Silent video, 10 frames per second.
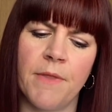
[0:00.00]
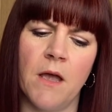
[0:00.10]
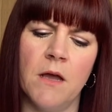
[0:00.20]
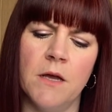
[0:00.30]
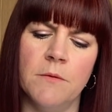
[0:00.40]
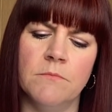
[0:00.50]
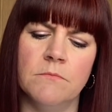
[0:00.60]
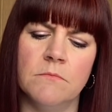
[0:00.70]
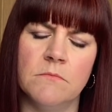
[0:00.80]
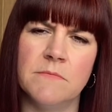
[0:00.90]

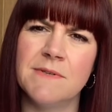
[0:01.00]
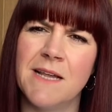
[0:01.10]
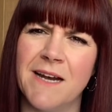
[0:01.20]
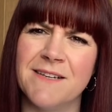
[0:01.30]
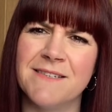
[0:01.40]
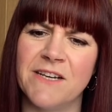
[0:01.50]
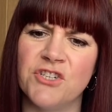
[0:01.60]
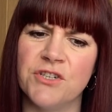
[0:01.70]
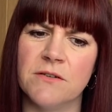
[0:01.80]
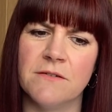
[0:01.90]
kind of
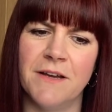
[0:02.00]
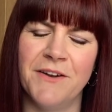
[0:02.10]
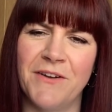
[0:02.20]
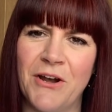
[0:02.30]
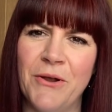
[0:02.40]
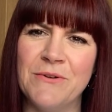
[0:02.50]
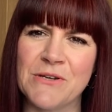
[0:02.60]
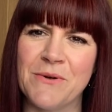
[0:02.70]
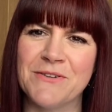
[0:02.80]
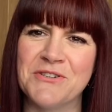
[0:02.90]
session, and I've had loads of
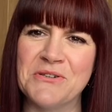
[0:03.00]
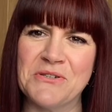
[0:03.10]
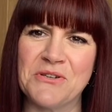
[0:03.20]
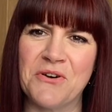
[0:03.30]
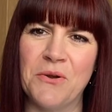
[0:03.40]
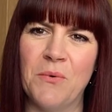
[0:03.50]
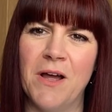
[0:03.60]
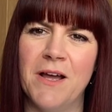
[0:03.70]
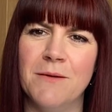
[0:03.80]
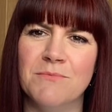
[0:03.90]
questions through, so
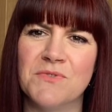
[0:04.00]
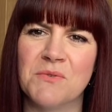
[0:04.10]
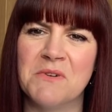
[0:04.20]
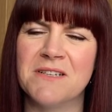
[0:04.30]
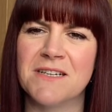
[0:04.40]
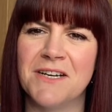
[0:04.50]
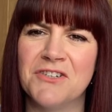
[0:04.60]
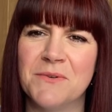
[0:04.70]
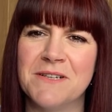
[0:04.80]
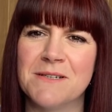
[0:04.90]
I'm going to start
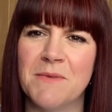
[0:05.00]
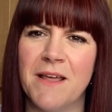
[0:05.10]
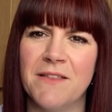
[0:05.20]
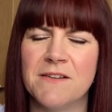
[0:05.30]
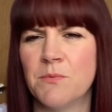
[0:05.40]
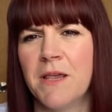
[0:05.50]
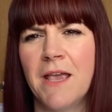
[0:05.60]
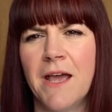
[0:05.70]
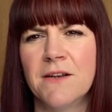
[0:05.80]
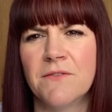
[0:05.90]
doing some of that this
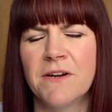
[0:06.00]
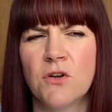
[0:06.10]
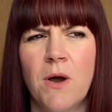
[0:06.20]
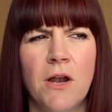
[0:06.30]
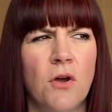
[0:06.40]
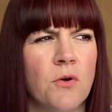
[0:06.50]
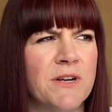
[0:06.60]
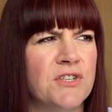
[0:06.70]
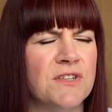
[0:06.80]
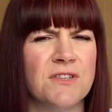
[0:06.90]
weekend. I've had quite a lot of
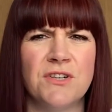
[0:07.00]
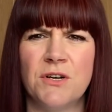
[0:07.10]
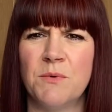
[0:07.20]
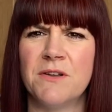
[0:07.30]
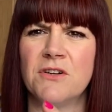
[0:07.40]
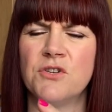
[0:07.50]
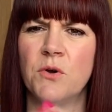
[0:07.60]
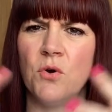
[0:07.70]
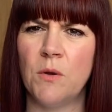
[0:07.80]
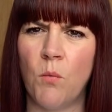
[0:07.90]
questions, so I don't know whether I'll do it
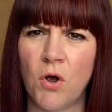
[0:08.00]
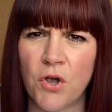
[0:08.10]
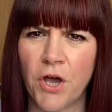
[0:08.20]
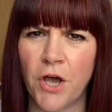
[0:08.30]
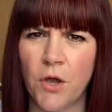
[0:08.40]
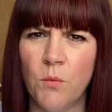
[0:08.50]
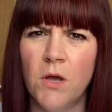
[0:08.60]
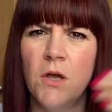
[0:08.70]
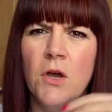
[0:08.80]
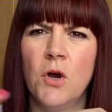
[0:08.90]
all in one go
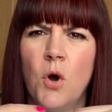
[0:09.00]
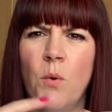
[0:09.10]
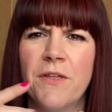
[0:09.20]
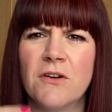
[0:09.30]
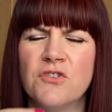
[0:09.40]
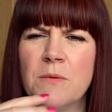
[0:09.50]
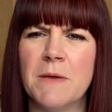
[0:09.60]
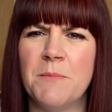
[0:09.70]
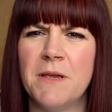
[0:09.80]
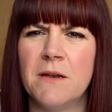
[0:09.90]
or whether I'll do it
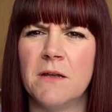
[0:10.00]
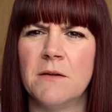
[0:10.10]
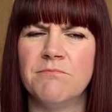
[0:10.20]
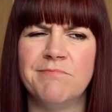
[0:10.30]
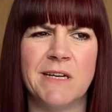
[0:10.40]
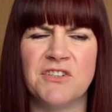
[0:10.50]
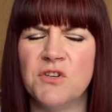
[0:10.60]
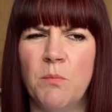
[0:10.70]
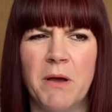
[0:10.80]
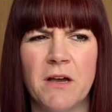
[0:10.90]
maybe in a
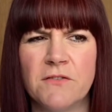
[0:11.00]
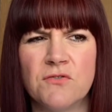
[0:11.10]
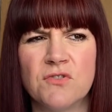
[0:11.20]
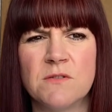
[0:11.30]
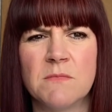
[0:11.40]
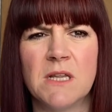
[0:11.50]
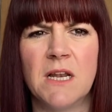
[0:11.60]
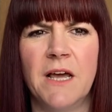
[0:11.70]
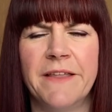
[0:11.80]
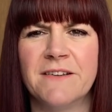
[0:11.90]
two-parter or something
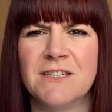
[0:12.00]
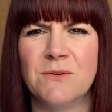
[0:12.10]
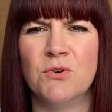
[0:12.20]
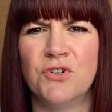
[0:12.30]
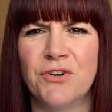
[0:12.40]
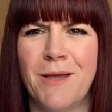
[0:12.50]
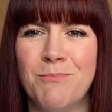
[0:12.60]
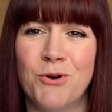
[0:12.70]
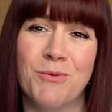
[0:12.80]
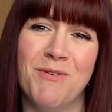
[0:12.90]
like that, so you all don't get
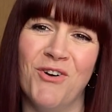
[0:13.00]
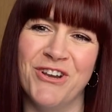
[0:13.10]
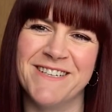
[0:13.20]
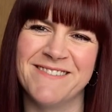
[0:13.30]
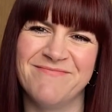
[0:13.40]
bored of my voice,